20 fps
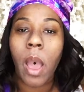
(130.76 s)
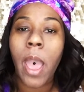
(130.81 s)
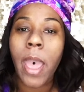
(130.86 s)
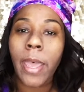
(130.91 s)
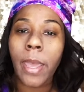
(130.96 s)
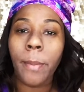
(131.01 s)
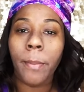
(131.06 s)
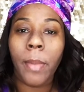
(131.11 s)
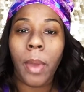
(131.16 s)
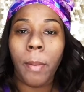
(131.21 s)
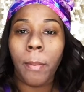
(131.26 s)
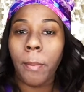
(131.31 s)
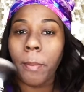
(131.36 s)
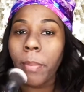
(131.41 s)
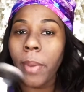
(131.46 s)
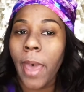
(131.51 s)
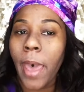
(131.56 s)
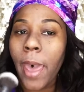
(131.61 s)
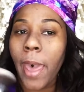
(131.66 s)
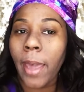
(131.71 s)
I am
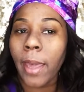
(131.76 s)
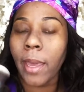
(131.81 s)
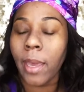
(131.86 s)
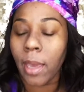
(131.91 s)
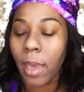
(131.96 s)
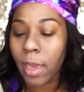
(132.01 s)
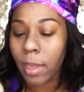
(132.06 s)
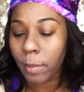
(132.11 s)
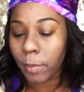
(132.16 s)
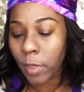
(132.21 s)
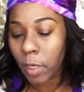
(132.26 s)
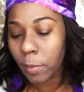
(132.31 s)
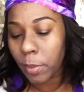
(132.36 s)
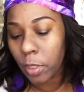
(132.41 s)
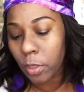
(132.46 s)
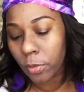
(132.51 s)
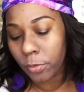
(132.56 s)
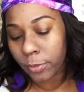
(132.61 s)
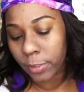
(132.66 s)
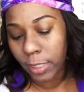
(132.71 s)
back, and I'm gonna be
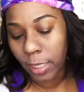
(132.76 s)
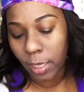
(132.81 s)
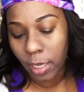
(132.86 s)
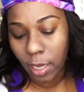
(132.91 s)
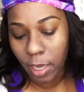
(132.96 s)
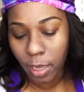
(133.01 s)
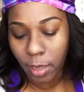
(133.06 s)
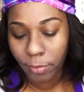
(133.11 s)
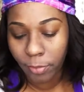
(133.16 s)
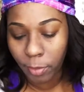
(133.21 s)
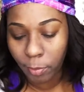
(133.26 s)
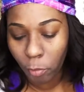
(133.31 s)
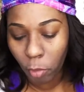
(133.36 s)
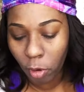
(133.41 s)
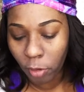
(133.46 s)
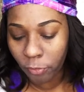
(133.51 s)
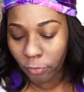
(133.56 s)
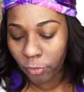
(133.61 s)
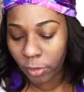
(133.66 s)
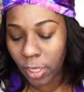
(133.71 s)
using the
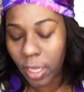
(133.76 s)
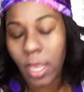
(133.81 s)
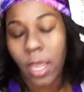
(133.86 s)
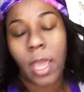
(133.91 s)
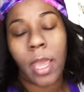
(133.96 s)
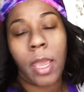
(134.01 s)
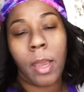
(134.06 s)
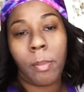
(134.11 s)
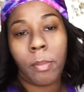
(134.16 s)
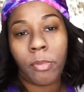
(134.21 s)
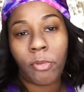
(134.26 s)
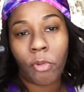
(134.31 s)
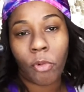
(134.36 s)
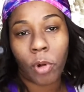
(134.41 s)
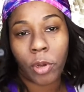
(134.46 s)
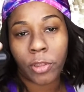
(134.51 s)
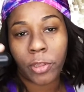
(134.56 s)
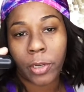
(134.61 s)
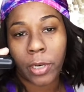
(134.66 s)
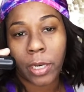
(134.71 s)
Morphe
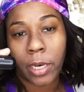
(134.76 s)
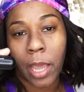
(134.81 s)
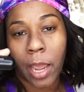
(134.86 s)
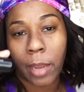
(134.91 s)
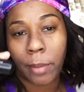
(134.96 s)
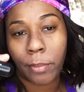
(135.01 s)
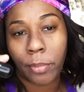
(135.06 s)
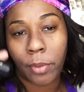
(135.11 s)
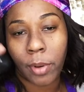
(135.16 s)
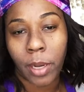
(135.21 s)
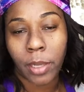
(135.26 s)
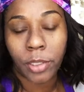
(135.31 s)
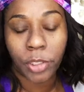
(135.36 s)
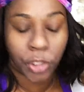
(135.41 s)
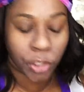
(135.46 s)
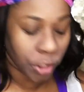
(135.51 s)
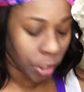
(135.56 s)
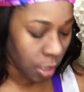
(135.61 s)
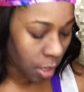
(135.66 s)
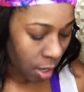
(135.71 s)
M439
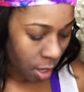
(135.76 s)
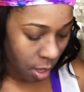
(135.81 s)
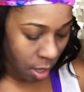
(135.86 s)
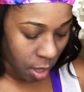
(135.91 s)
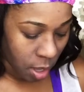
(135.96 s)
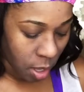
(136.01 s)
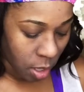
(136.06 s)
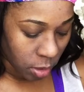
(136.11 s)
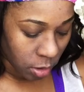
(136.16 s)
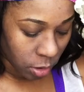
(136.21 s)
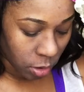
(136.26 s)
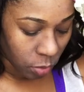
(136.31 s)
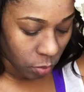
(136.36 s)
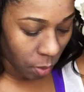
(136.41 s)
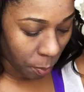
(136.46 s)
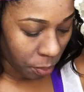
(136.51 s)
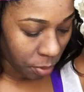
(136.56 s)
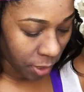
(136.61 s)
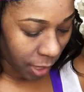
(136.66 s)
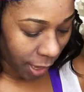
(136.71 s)
brush to
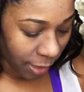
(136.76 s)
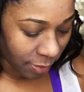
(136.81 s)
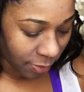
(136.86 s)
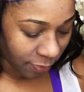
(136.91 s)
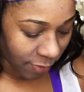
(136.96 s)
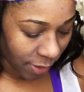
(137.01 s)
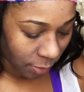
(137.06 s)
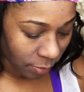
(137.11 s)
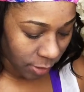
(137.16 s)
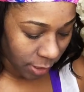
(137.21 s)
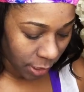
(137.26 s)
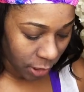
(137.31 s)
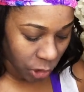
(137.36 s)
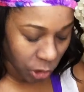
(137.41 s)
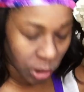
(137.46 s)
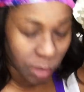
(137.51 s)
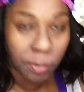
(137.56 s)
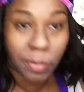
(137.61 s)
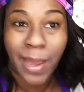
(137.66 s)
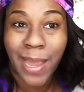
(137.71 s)
apply the
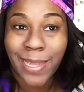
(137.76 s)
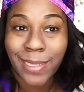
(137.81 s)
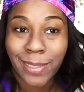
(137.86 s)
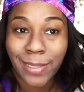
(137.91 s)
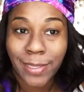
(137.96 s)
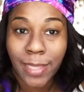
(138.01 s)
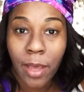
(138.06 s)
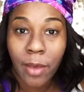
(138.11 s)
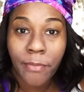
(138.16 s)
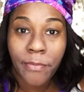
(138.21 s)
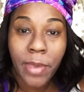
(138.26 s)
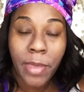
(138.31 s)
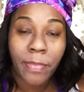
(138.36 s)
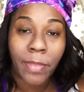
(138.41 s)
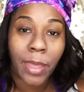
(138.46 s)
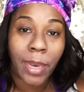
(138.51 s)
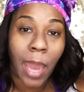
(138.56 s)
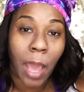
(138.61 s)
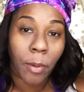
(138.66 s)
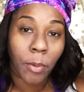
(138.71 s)
foundation by itself, and
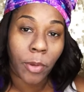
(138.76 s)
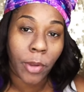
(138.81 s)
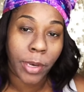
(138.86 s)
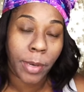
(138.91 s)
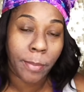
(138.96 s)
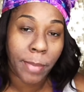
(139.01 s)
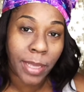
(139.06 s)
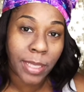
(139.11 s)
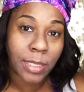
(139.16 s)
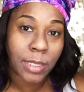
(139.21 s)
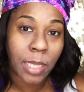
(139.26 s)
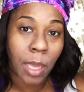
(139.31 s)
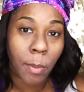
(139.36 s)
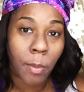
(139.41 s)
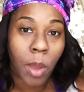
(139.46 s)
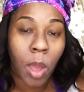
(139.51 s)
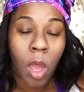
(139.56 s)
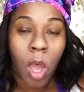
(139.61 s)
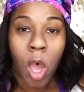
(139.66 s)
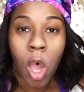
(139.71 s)
then I'm gonna mix
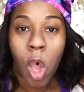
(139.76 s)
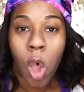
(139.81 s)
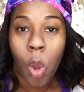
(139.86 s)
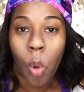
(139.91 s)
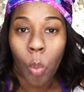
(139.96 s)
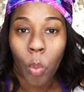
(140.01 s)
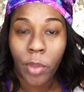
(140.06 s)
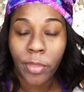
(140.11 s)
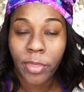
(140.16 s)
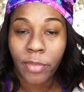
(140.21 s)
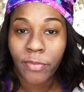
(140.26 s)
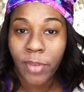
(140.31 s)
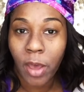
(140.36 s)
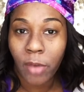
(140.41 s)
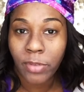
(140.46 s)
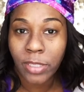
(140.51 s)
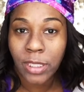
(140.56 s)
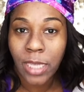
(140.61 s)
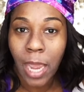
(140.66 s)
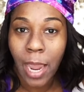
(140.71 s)
some with the
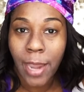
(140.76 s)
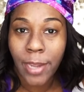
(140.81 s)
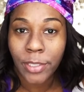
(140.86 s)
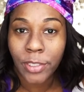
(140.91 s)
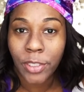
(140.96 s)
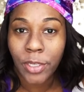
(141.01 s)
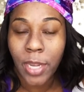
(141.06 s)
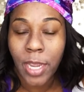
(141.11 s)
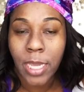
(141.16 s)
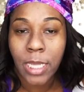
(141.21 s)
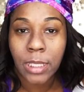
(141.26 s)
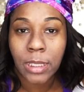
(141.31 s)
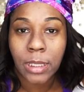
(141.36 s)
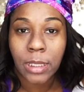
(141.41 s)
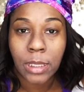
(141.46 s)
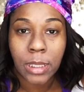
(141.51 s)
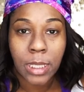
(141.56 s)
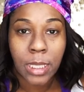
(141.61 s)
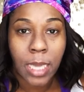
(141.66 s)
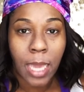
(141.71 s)
Velvetizer and
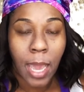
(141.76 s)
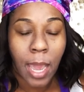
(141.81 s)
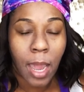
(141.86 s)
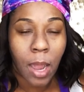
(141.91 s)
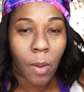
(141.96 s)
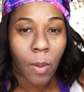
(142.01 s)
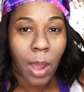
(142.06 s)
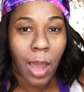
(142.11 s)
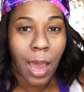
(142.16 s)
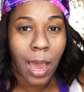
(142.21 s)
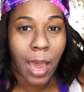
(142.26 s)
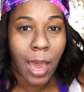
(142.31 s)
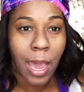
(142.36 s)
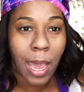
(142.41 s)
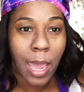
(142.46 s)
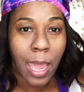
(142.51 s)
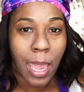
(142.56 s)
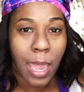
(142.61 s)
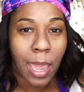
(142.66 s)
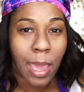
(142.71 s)
see how
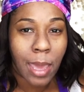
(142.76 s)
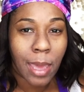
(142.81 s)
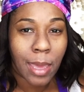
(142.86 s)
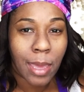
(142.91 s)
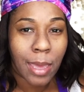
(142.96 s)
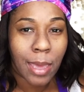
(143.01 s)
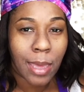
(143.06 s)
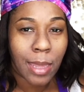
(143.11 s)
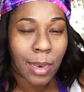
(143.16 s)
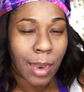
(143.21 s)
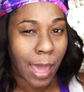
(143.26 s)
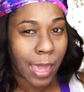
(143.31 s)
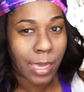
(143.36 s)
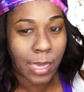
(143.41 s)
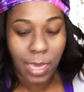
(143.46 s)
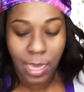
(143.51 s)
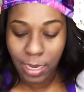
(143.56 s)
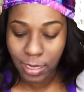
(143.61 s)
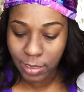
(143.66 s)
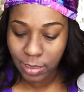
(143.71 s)
I
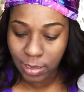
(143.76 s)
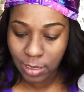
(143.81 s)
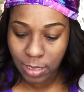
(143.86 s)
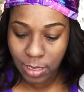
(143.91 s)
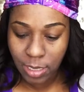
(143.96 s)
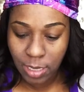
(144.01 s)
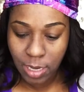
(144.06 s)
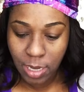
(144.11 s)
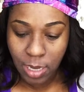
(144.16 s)
like it.